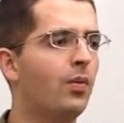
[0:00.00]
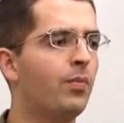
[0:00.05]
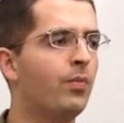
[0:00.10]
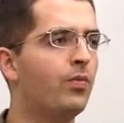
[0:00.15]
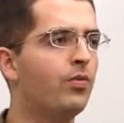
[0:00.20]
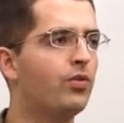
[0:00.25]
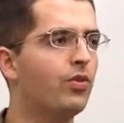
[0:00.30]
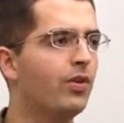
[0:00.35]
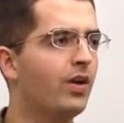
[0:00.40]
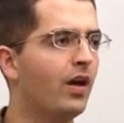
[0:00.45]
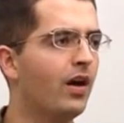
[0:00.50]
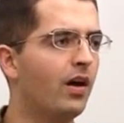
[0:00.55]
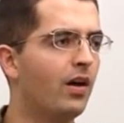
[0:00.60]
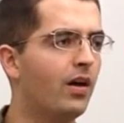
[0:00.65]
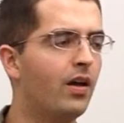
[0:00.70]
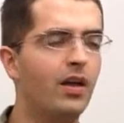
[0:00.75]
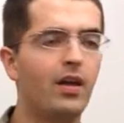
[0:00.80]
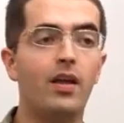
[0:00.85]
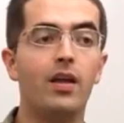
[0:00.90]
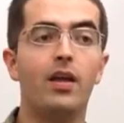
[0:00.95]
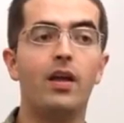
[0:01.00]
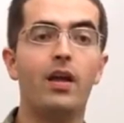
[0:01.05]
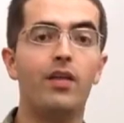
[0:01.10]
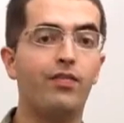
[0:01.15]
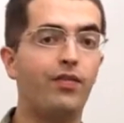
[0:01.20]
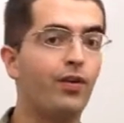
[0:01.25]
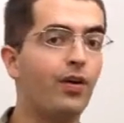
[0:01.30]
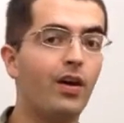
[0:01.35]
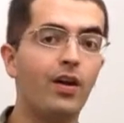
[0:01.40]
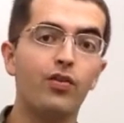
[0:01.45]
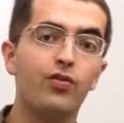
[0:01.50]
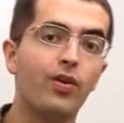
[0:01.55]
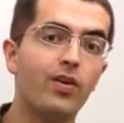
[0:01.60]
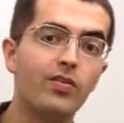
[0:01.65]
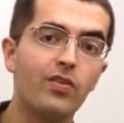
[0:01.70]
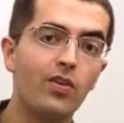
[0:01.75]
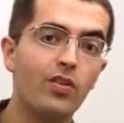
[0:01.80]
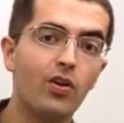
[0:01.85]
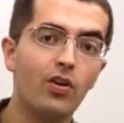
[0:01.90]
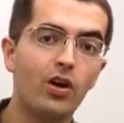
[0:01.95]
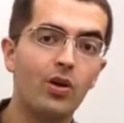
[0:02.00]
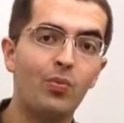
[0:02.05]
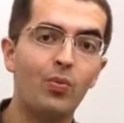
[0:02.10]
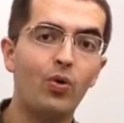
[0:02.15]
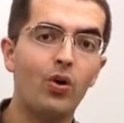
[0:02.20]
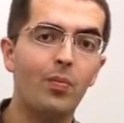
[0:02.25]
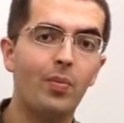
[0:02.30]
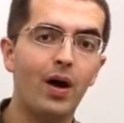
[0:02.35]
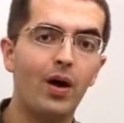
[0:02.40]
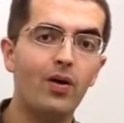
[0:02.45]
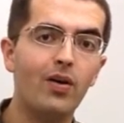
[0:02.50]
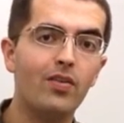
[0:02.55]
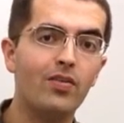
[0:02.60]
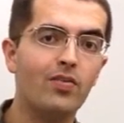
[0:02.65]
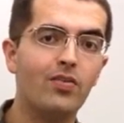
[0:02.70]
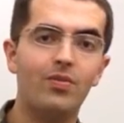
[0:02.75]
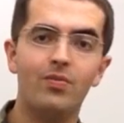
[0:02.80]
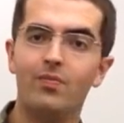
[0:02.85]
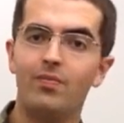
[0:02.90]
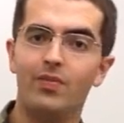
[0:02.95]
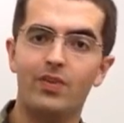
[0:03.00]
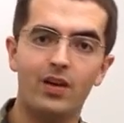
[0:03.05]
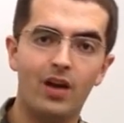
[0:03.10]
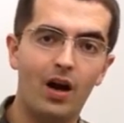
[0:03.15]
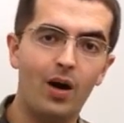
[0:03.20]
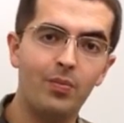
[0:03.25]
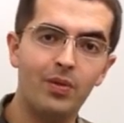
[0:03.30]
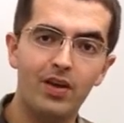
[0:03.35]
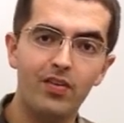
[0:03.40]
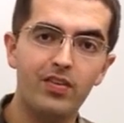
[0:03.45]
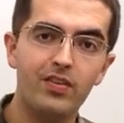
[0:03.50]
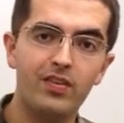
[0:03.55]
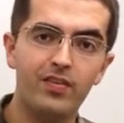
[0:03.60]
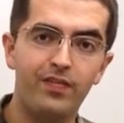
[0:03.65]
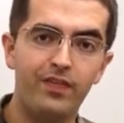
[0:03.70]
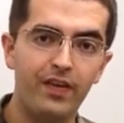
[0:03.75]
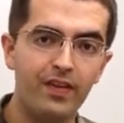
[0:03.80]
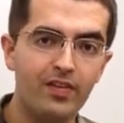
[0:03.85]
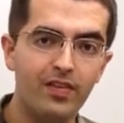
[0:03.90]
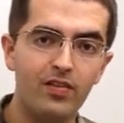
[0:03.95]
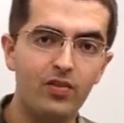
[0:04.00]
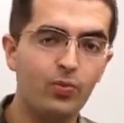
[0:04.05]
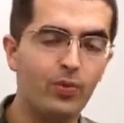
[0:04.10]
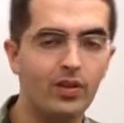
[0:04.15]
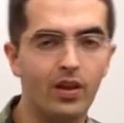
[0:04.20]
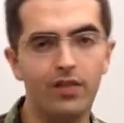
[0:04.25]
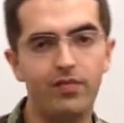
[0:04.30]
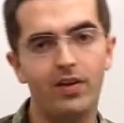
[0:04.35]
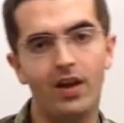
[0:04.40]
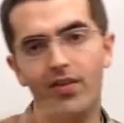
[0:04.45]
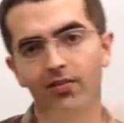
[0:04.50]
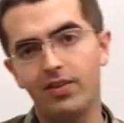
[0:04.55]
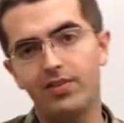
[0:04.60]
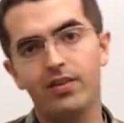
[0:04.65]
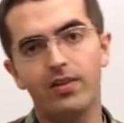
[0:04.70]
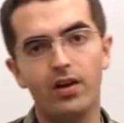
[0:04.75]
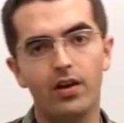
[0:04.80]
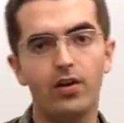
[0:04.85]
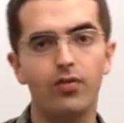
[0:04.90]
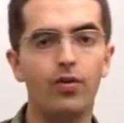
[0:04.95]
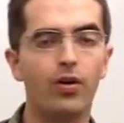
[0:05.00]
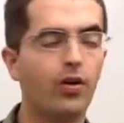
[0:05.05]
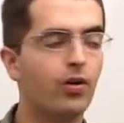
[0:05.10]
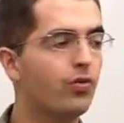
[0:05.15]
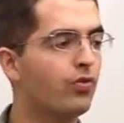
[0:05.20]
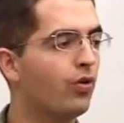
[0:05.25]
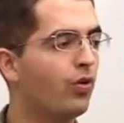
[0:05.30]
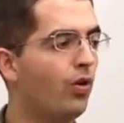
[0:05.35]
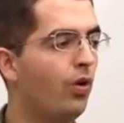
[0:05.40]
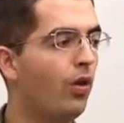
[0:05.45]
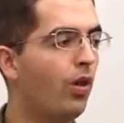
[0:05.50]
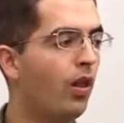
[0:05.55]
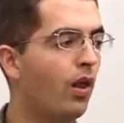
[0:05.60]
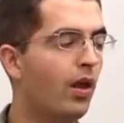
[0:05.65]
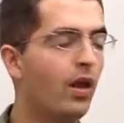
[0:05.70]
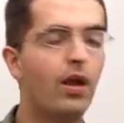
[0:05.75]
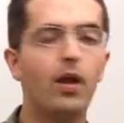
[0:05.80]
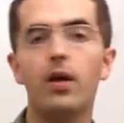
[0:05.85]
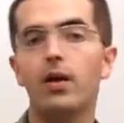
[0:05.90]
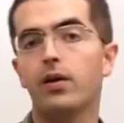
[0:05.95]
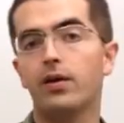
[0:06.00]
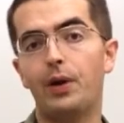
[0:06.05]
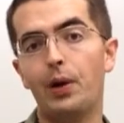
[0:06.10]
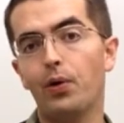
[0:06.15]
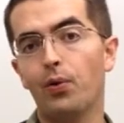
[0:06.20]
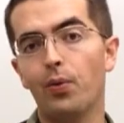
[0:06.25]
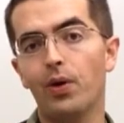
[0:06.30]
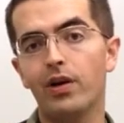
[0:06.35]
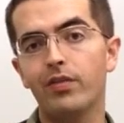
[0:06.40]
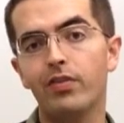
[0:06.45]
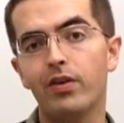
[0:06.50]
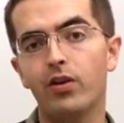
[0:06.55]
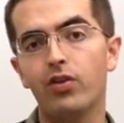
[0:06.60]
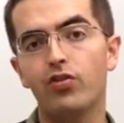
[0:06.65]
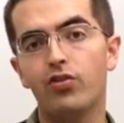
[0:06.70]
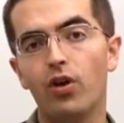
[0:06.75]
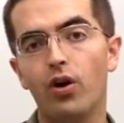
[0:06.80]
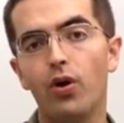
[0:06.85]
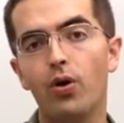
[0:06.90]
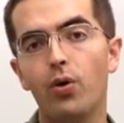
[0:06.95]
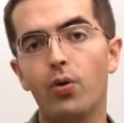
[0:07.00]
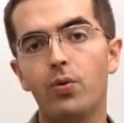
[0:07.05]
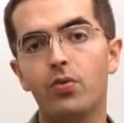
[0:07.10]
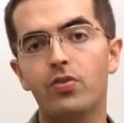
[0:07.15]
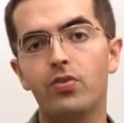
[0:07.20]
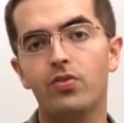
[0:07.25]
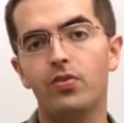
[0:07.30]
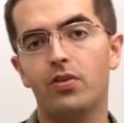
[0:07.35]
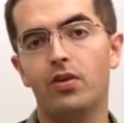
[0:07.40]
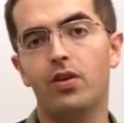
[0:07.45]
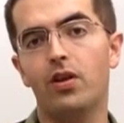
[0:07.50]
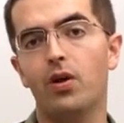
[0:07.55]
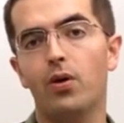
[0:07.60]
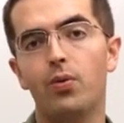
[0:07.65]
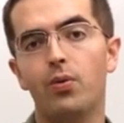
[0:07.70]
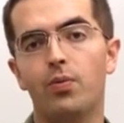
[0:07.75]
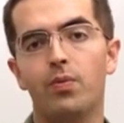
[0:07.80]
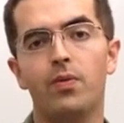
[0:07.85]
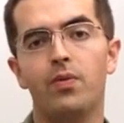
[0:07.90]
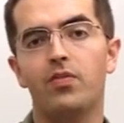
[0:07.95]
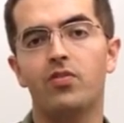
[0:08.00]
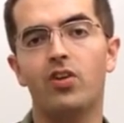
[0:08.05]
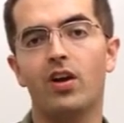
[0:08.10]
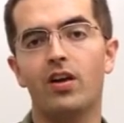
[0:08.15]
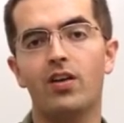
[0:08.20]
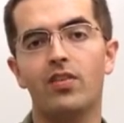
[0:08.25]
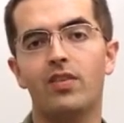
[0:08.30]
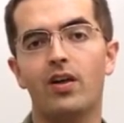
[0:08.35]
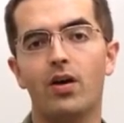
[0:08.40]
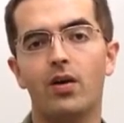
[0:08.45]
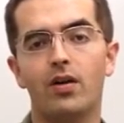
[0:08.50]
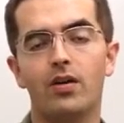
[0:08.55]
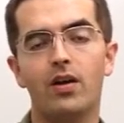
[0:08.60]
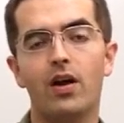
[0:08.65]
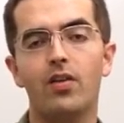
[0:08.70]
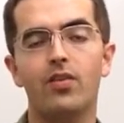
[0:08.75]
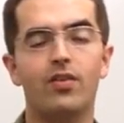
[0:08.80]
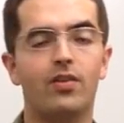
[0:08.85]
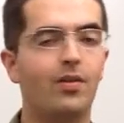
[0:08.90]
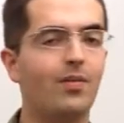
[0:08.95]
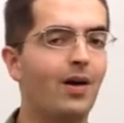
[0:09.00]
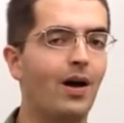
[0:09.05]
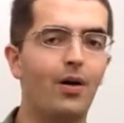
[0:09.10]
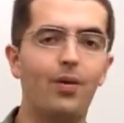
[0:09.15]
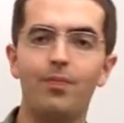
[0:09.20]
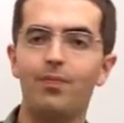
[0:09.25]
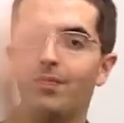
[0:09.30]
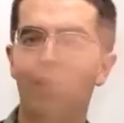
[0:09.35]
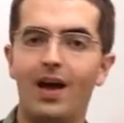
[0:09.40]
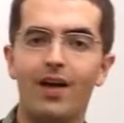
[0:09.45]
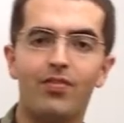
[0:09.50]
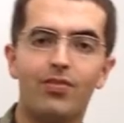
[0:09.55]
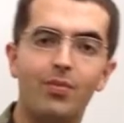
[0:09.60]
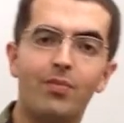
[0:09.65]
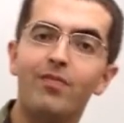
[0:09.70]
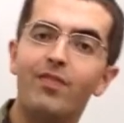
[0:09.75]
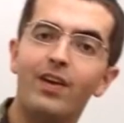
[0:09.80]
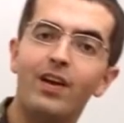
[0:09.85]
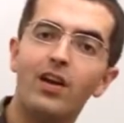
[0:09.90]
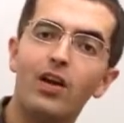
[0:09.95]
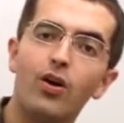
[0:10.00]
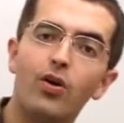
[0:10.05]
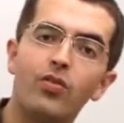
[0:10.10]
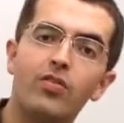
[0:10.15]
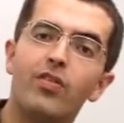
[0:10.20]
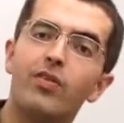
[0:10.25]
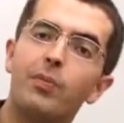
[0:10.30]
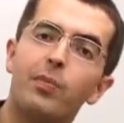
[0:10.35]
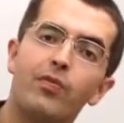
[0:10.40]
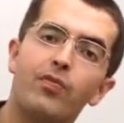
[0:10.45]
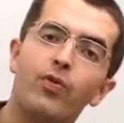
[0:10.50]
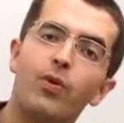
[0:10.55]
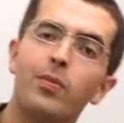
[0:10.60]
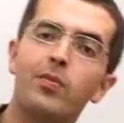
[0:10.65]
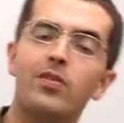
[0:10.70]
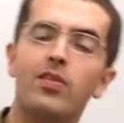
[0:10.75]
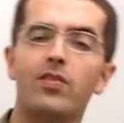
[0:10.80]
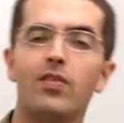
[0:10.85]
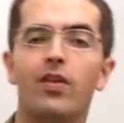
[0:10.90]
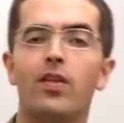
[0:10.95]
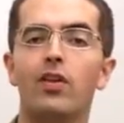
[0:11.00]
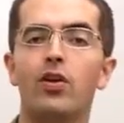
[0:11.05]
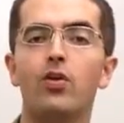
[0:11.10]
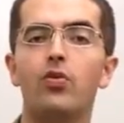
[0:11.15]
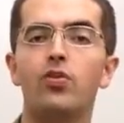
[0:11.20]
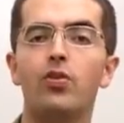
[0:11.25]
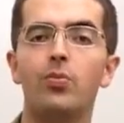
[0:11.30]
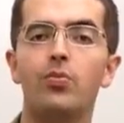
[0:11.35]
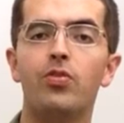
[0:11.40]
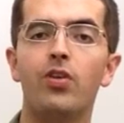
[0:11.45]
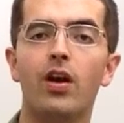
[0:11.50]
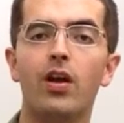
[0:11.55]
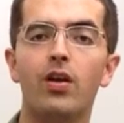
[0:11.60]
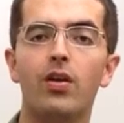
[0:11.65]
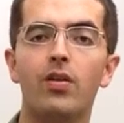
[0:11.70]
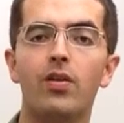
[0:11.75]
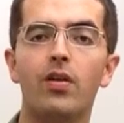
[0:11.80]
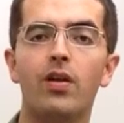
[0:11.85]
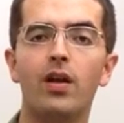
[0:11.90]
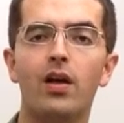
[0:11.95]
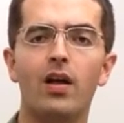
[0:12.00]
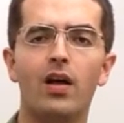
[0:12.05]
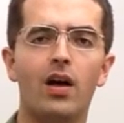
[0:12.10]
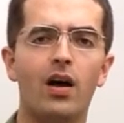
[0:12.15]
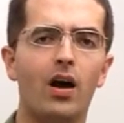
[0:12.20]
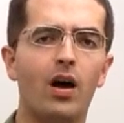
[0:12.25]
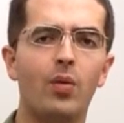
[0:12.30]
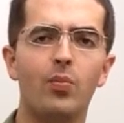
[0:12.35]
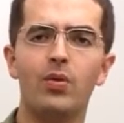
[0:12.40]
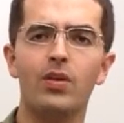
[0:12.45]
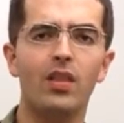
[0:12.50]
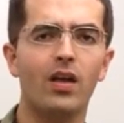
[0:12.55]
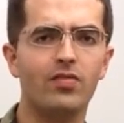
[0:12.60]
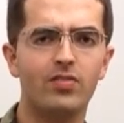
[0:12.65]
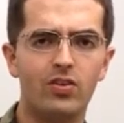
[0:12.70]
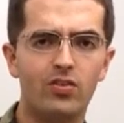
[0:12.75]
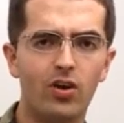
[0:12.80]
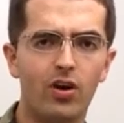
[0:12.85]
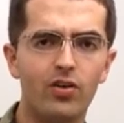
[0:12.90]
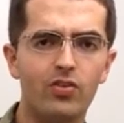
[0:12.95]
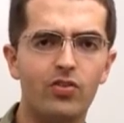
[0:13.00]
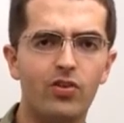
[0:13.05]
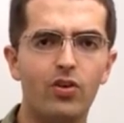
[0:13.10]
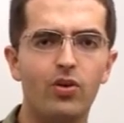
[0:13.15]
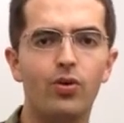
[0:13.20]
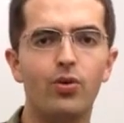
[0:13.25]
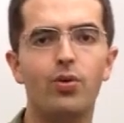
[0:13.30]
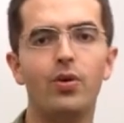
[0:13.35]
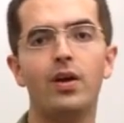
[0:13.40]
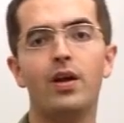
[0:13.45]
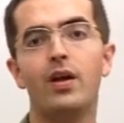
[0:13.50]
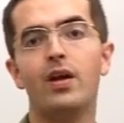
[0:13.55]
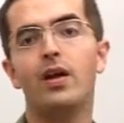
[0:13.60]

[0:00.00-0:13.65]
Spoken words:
So yeah, if you're interested in learning more about us, come give us a visit. We'd love to have you sit on a rehearsal, go to one of our shows, you know, check us out on concert. I'll have some videos of our performances on the YouTube channel. We'd love to talk to you.